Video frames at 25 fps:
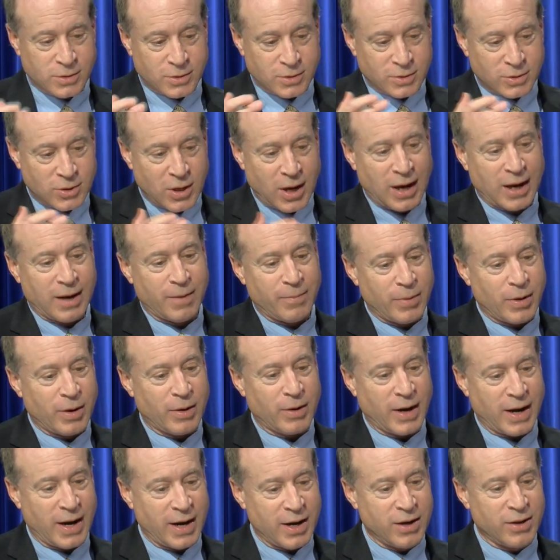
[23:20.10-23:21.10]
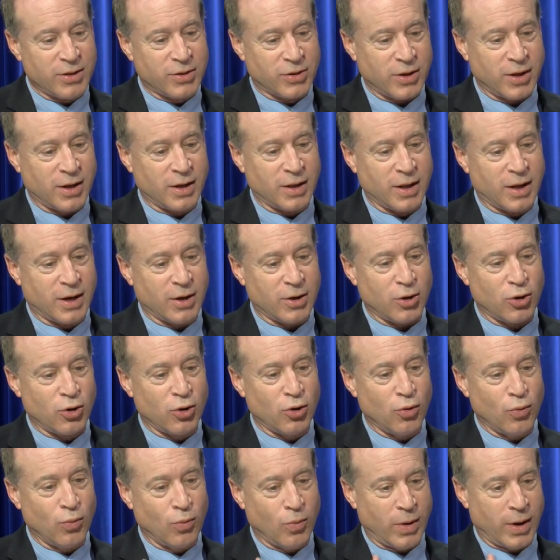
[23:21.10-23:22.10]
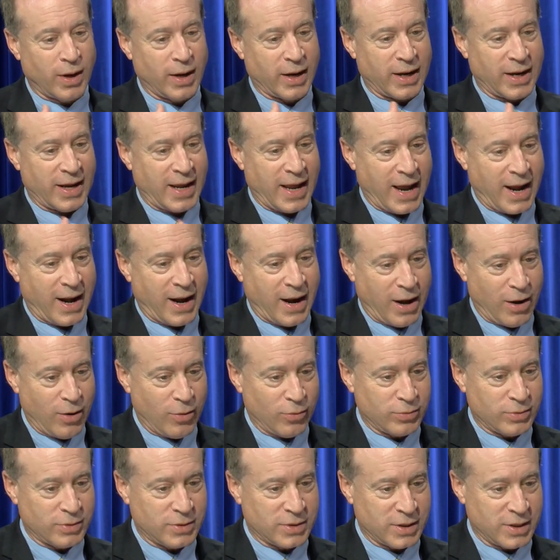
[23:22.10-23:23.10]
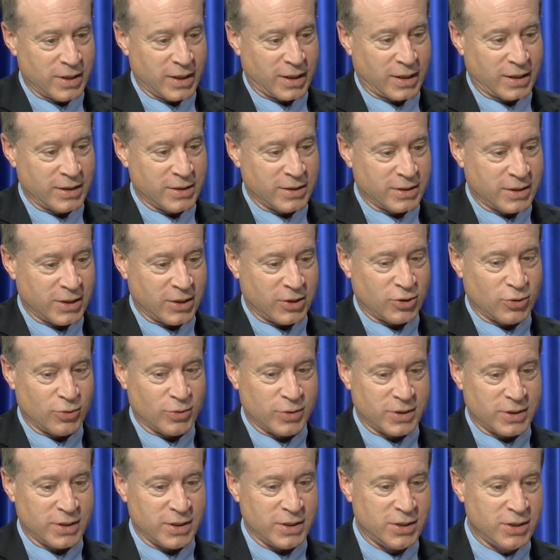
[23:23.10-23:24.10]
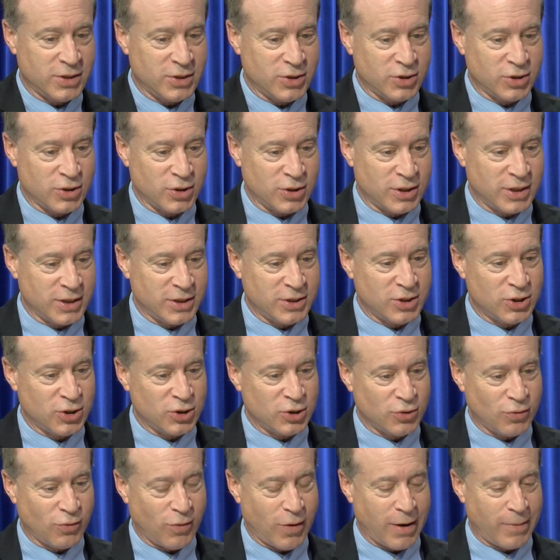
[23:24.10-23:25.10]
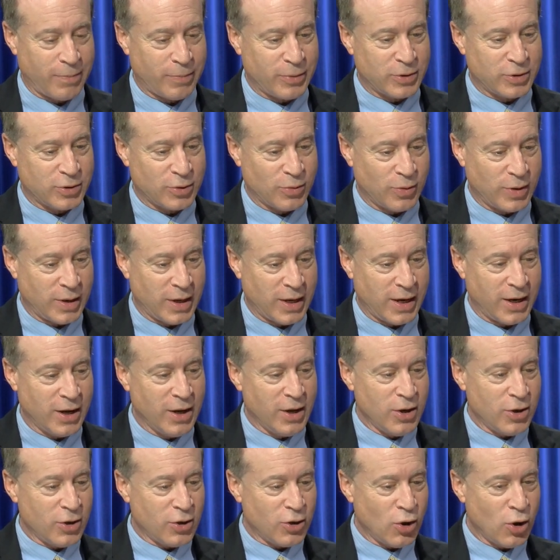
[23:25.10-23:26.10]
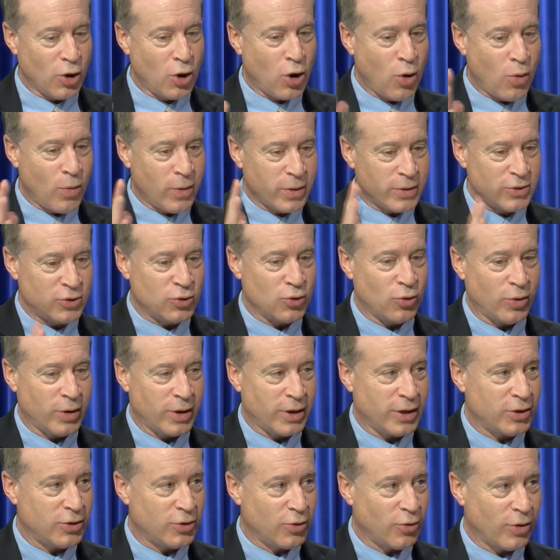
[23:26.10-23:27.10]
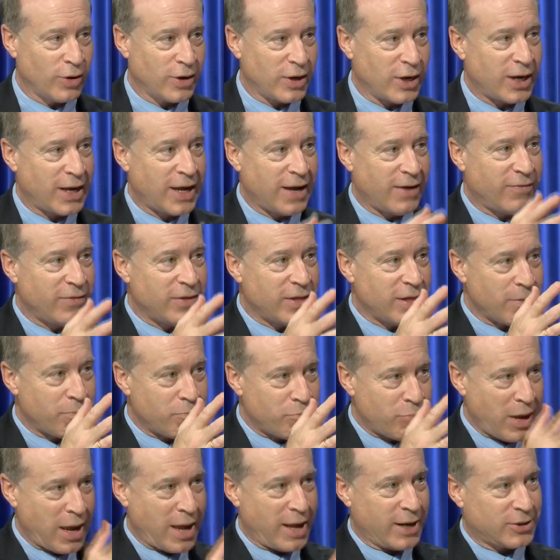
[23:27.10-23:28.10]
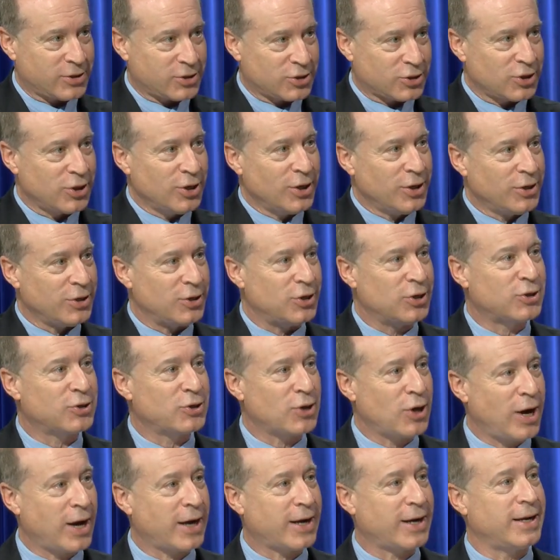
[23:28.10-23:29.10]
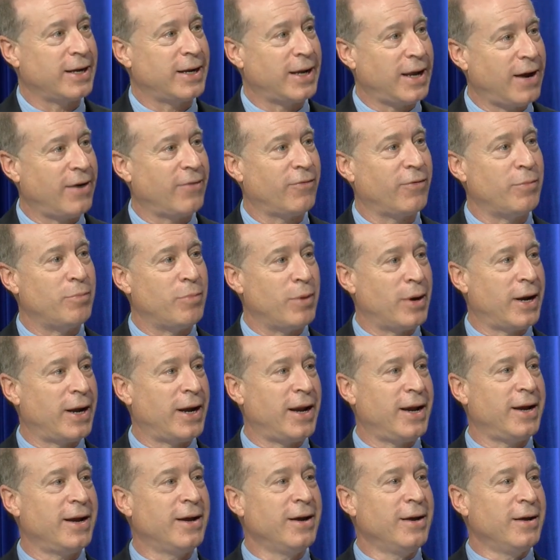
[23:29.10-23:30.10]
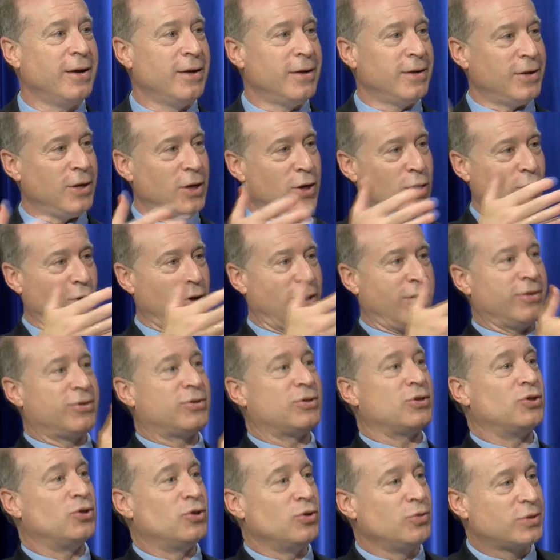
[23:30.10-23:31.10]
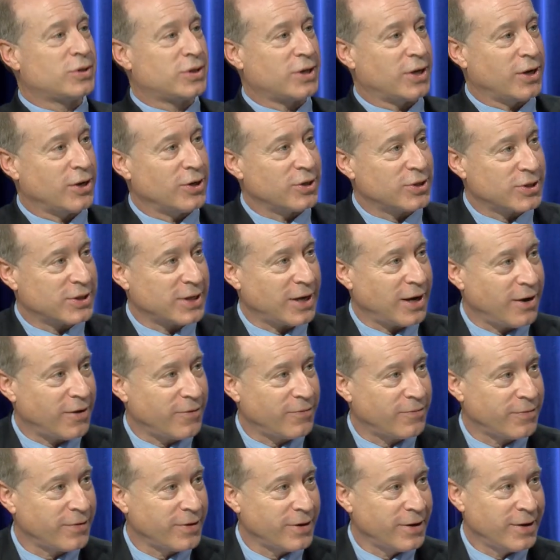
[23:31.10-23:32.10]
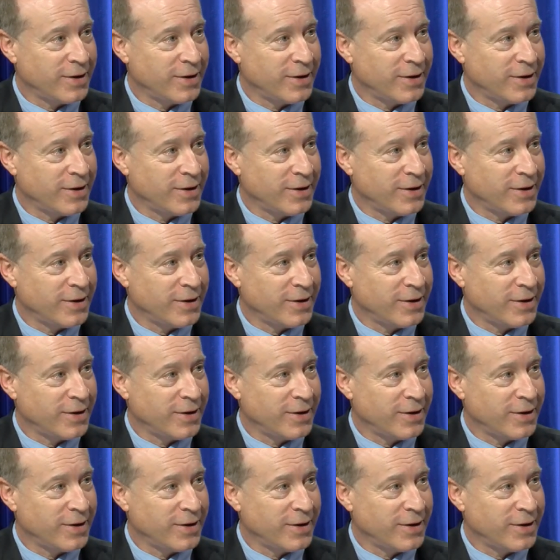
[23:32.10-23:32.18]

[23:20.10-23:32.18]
talk about anything that you want to get out to the constituents. This is this is your opportunity. You're going door to door. You're giving the pitch. You're talking to everybody. You know, you're introducing yourself.